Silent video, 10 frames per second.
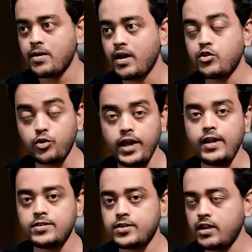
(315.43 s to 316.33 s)

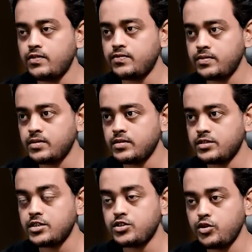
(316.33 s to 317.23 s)
Today itself,
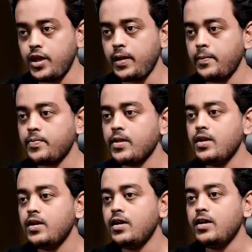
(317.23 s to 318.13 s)
just today.
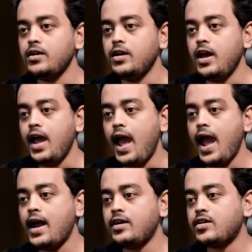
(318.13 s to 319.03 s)

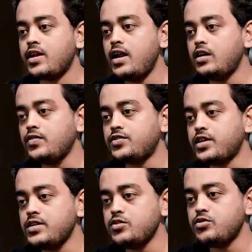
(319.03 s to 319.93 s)
And relative
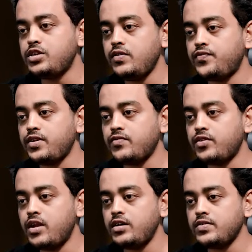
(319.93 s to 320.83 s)
strength, you see, if the
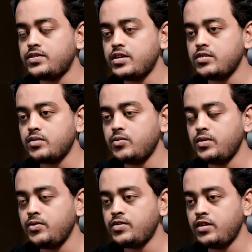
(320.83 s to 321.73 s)
relative strength
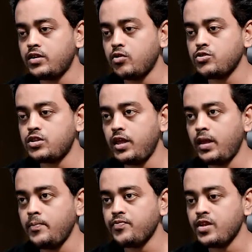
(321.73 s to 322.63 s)
we see
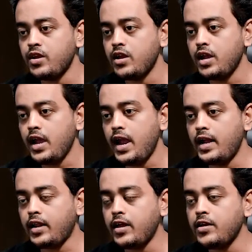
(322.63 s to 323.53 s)
closely,
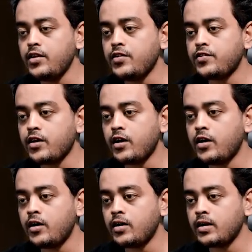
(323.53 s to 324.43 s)
it is,
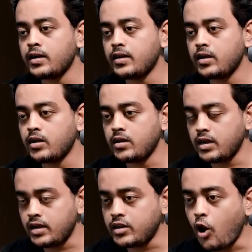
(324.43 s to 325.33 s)

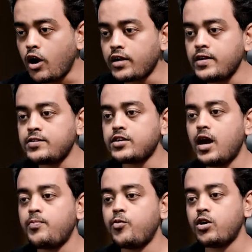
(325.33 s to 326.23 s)
it got its
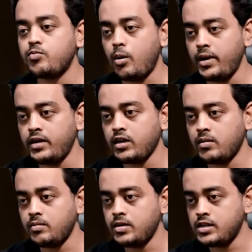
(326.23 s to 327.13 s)
upward
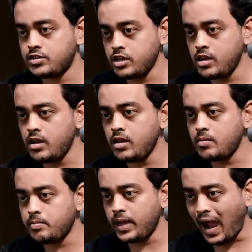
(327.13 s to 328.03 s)
momentum. It's still
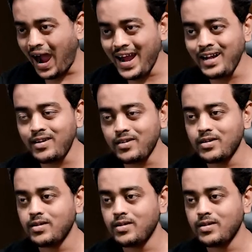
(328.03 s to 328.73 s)
behind.